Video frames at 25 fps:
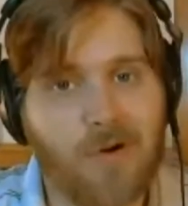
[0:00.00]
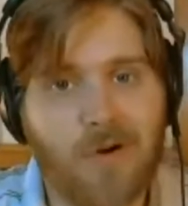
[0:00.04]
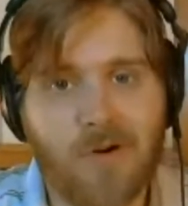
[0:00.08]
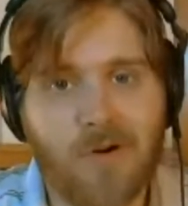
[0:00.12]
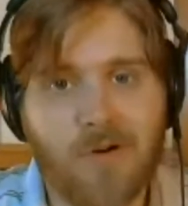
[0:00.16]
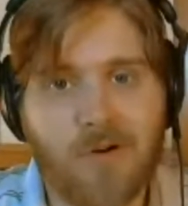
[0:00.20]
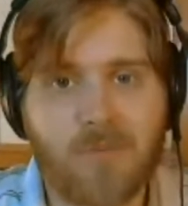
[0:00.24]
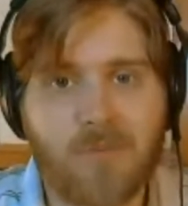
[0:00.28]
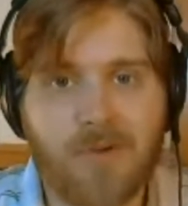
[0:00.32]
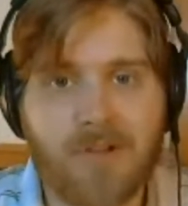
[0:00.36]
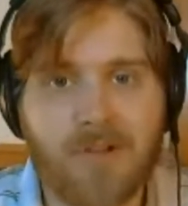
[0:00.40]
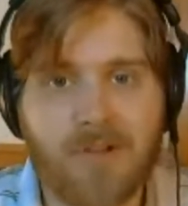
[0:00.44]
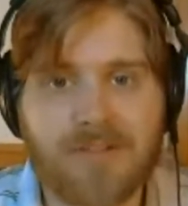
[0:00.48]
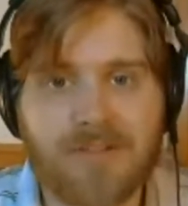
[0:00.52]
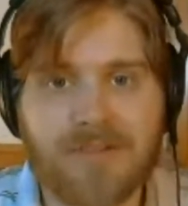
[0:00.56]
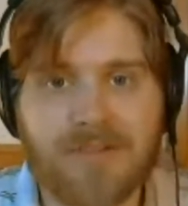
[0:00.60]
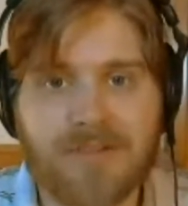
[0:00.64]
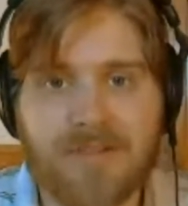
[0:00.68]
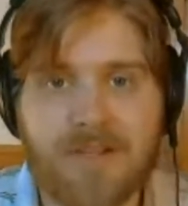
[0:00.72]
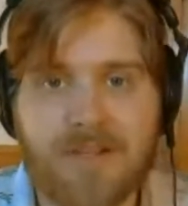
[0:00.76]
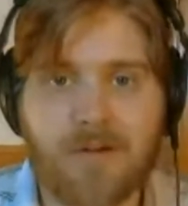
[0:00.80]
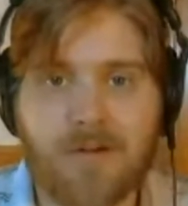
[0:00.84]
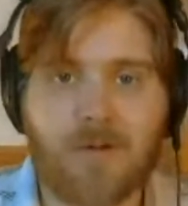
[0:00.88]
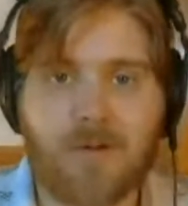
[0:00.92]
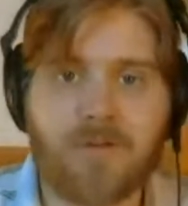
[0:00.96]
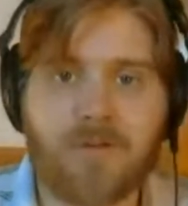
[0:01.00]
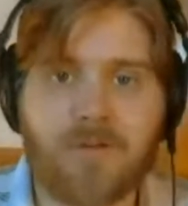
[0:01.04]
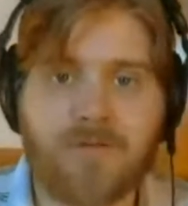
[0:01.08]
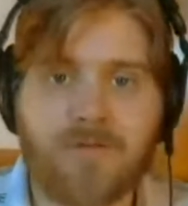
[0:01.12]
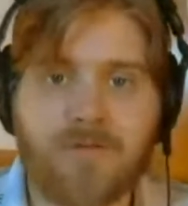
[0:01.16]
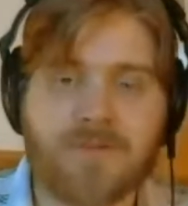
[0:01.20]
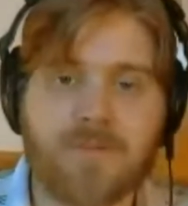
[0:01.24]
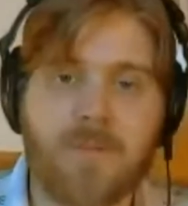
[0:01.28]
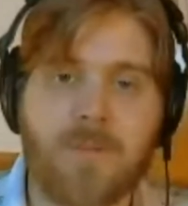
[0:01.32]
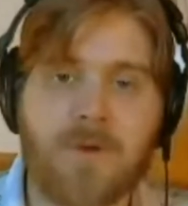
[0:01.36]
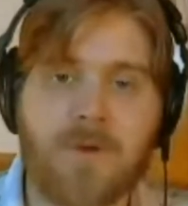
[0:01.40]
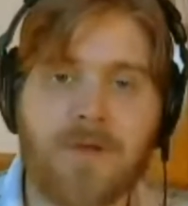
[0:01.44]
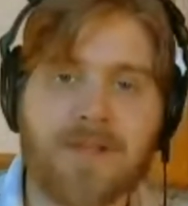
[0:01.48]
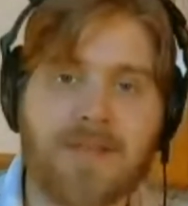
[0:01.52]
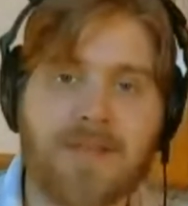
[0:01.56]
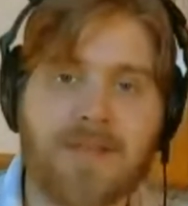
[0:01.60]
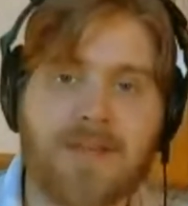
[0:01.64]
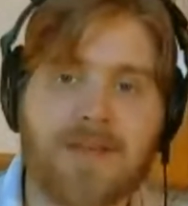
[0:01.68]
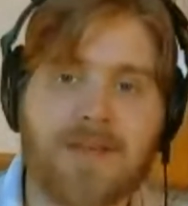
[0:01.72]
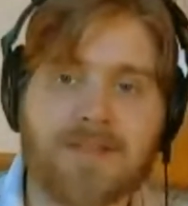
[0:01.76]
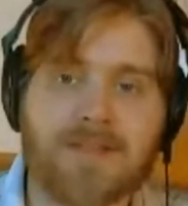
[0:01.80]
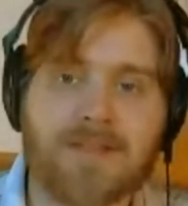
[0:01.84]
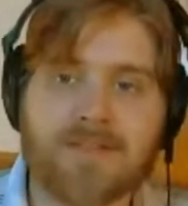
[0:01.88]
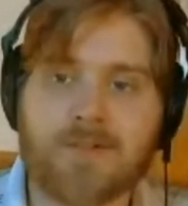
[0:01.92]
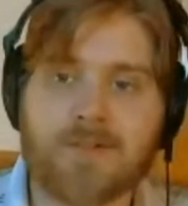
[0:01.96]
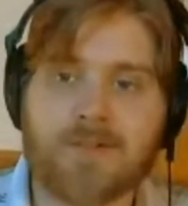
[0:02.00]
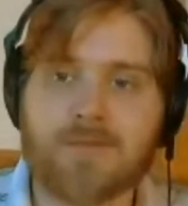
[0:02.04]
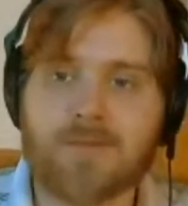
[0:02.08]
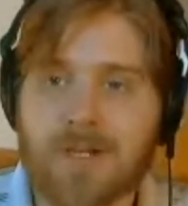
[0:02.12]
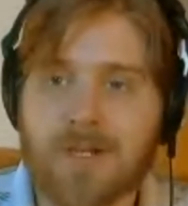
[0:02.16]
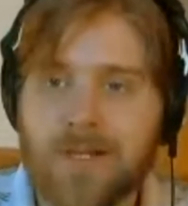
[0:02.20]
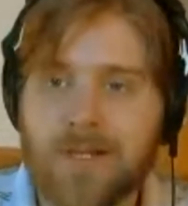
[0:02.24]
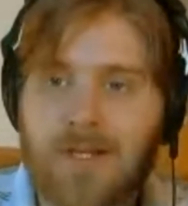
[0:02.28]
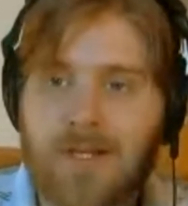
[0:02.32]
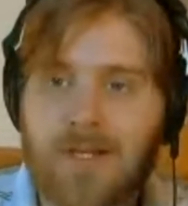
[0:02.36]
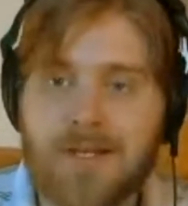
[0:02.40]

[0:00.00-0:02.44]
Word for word: All good places to get a hold of us. But yeah, so.